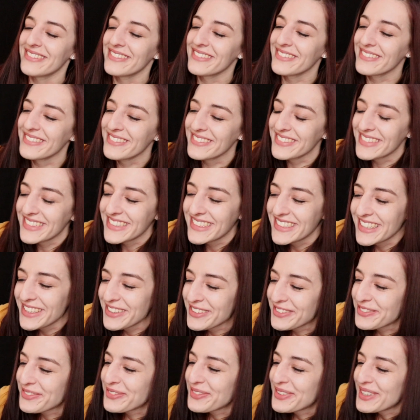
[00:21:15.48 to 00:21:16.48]
oh, it
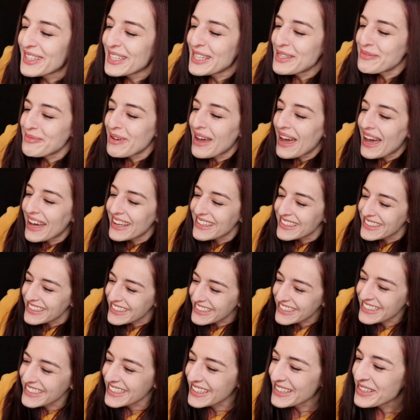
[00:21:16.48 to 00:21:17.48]
sounds really bad.
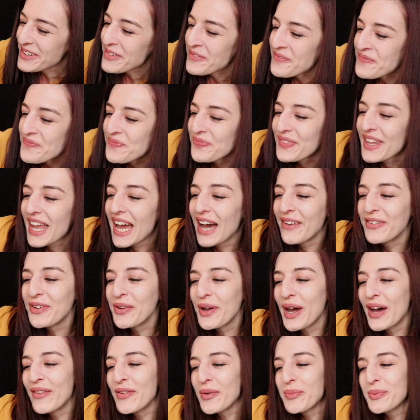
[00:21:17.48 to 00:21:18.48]
Have you
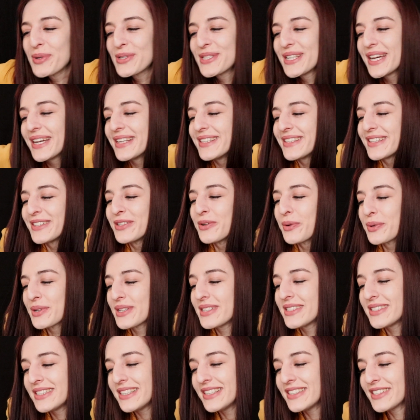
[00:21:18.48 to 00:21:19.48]
ever pretended not
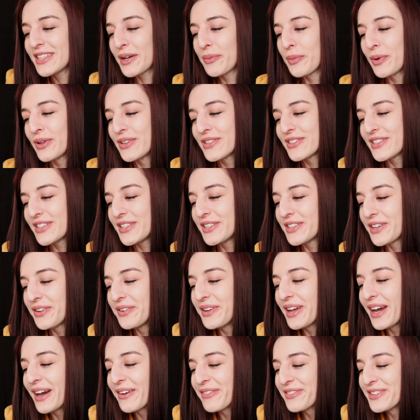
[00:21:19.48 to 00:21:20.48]
to see someone so you
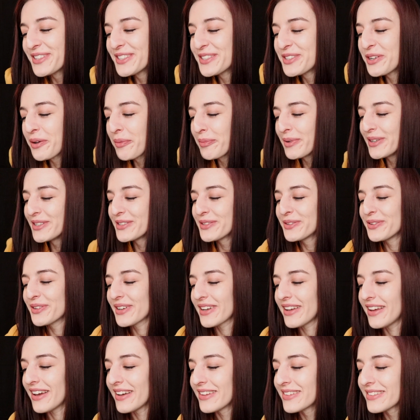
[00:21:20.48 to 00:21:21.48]
don't have to stop and talk?
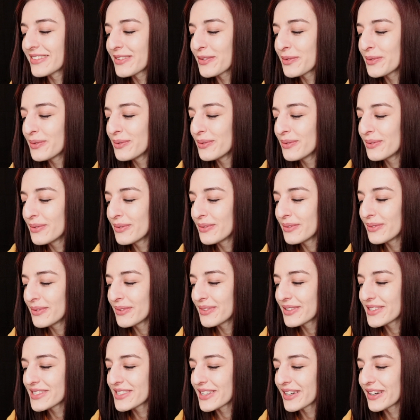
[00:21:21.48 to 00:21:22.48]
Yes,
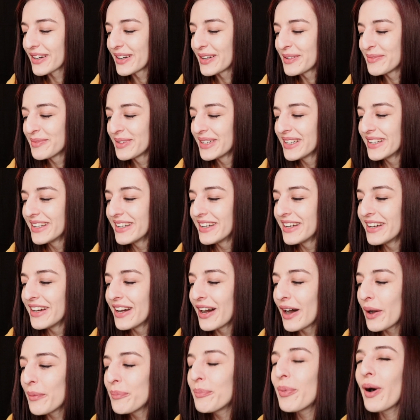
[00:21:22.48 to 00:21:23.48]
all the time.
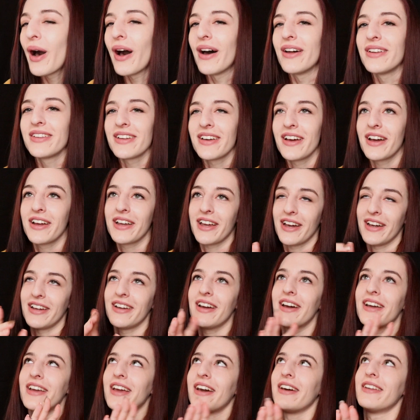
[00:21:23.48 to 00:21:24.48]
But, okay,
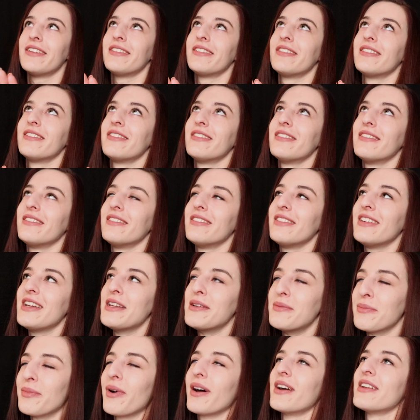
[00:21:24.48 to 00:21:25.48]
again,
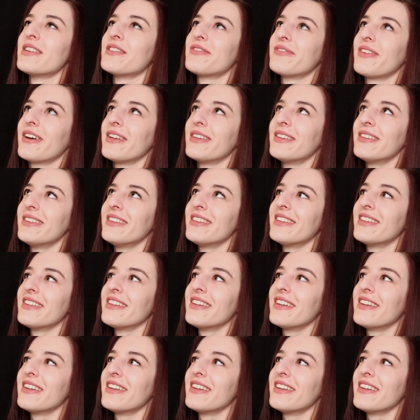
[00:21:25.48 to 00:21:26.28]
in my defence,